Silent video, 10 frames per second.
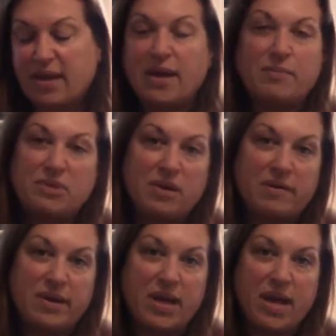I'm
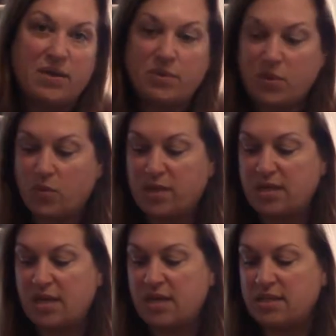sorry, I don't know what
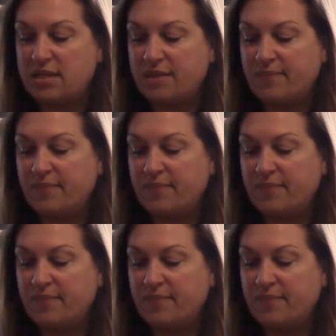does.